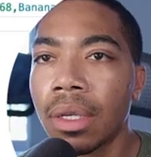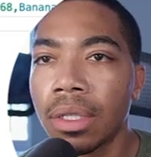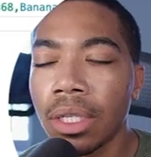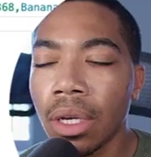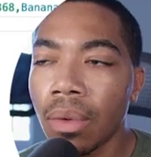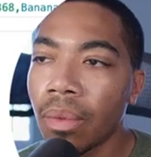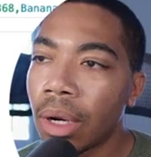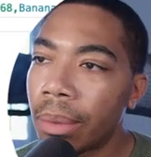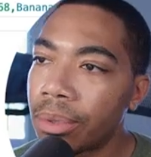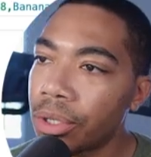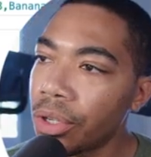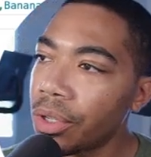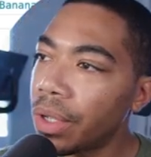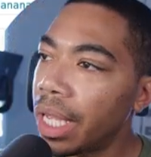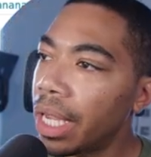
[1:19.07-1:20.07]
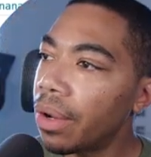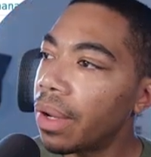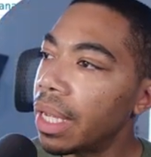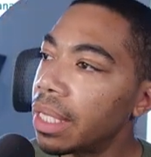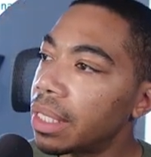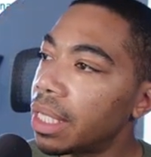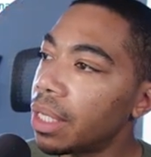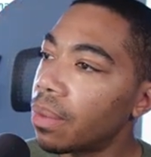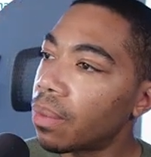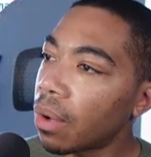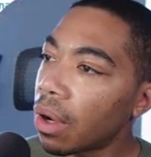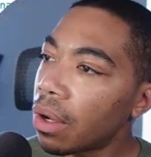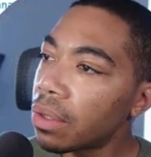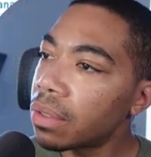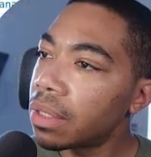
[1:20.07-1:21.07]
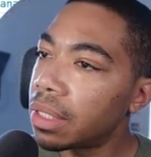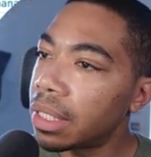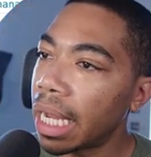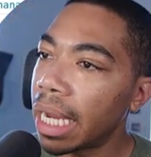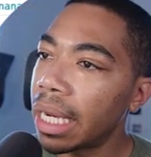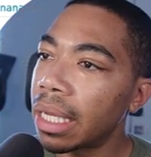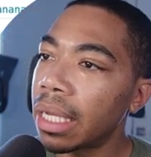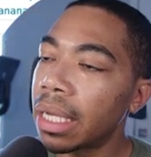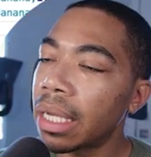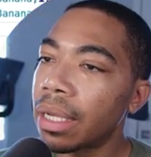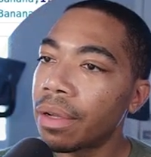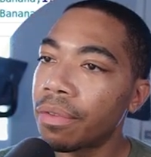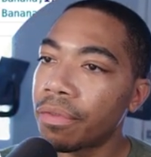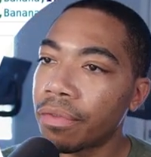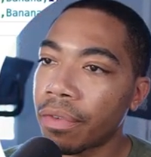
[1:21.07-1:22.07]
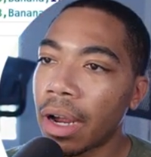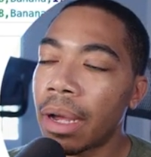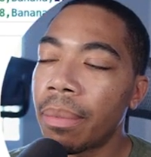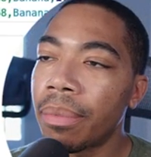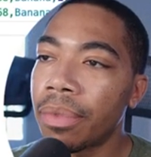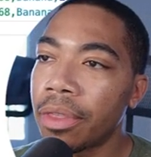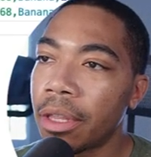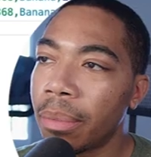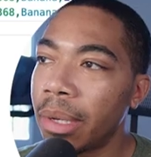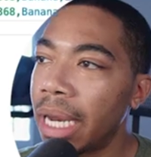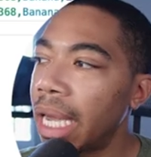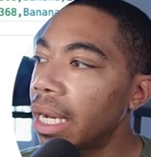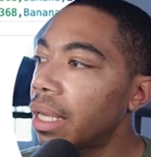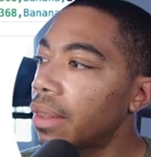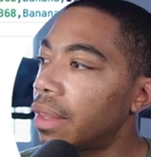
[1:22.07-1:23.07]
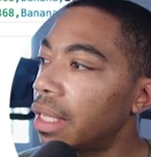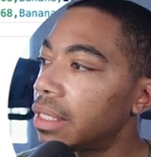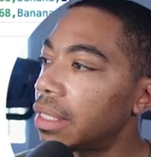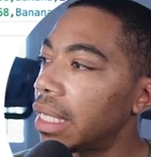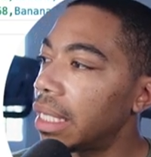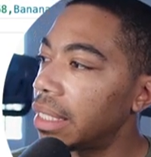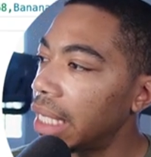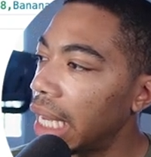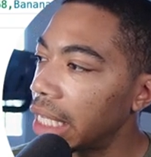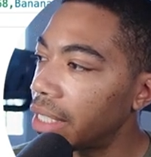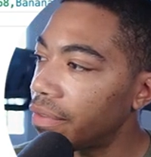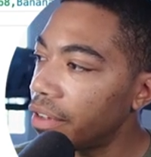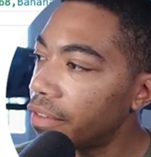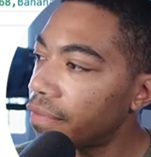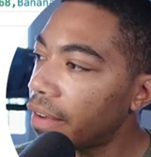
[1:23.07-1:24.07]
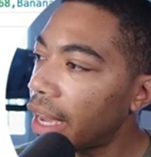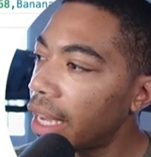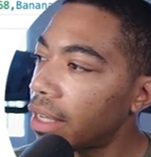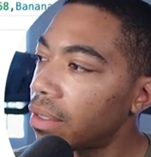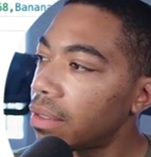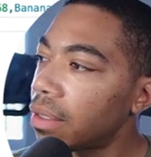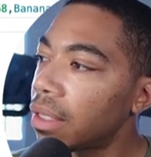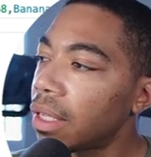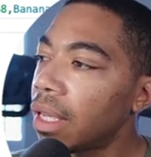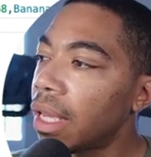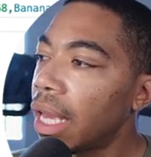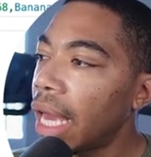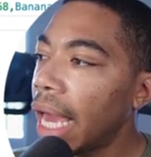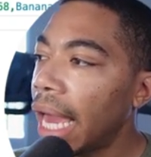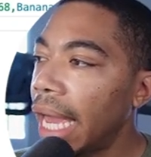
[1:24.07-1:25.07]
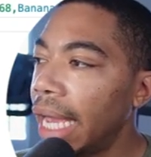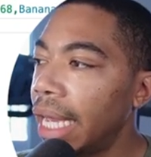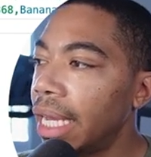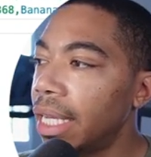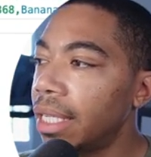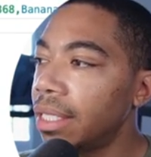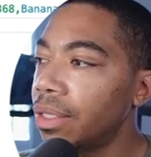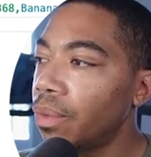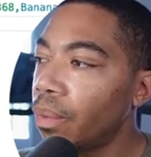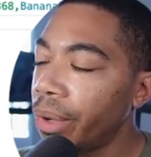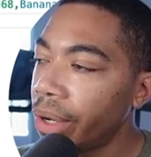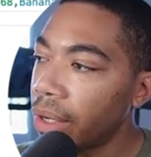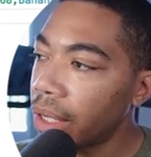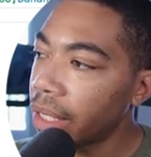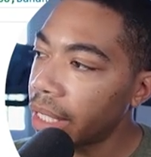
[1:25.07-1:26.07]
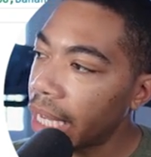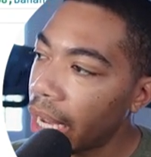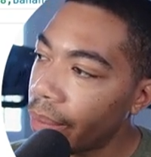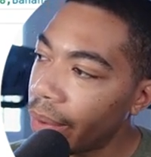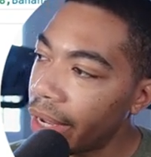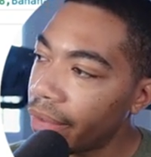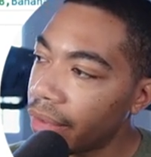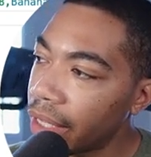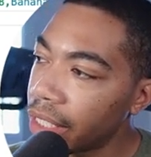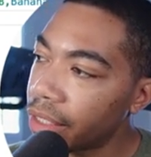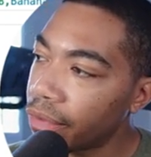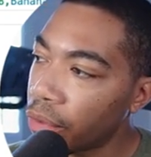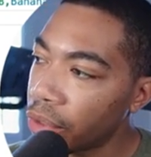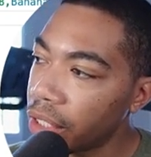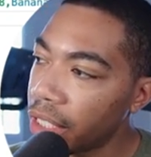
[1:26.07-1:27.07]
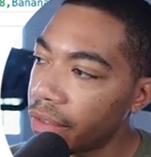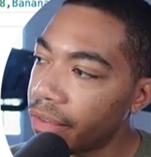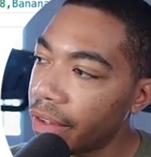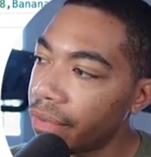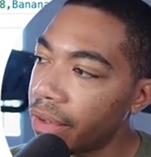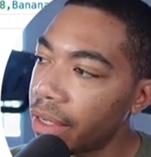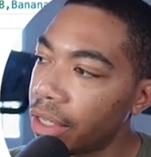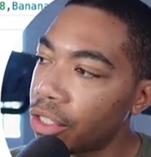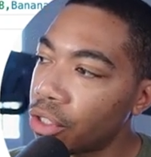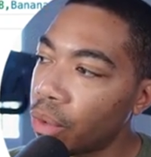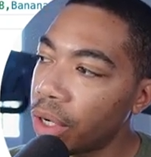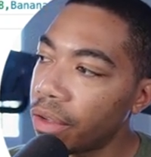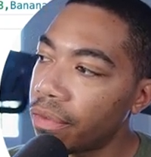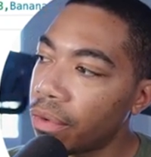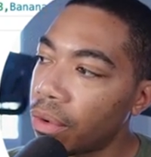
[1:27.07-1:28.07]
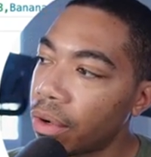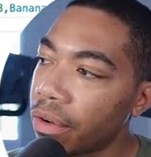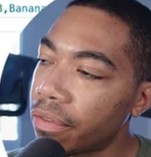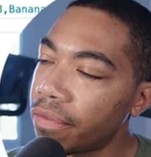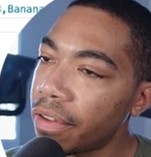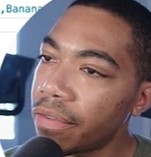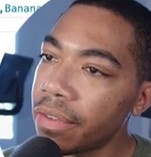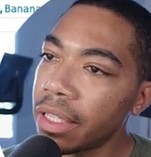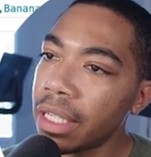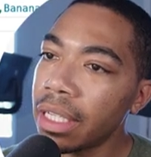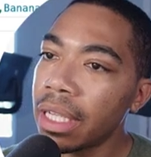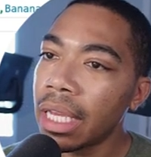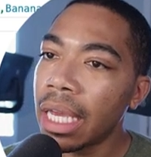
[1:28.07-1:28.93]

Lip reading: So what I'm showing you here is the raw data from the banana. This is a CSV file, and we're looking at wavelengths 1450 to 2450.